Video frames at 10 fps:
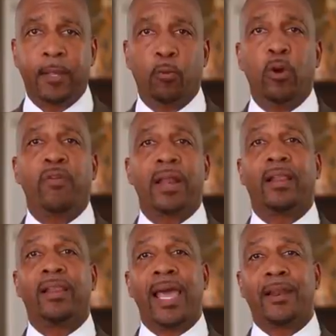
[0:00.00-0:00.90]
We'll write a
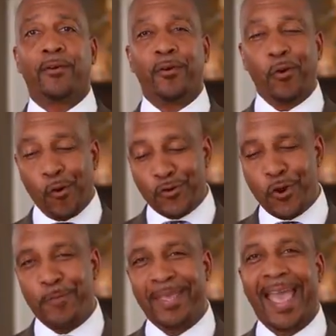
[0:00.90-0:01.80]
letter on
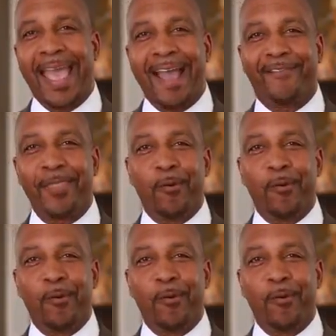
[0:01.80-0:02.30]
your behalf.